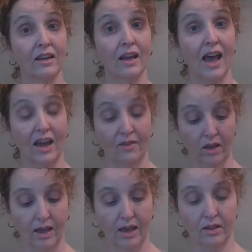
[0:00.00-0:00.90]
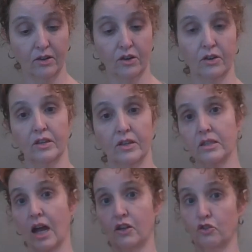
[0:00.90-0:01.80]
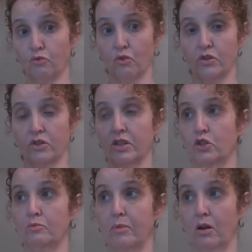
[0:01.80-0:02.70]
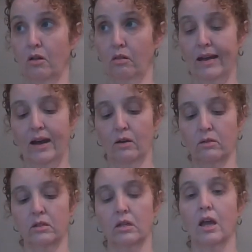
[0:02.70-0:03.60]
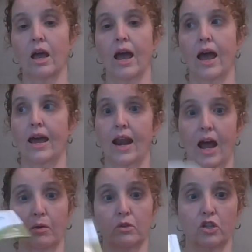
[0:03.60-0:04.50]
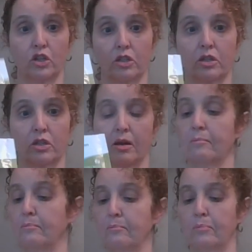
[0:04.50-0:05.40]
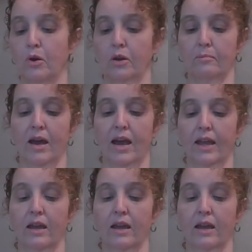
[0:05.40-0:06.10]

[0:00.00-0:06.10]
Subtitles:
advent calendar that's got drawers that you pull out. And I will just put my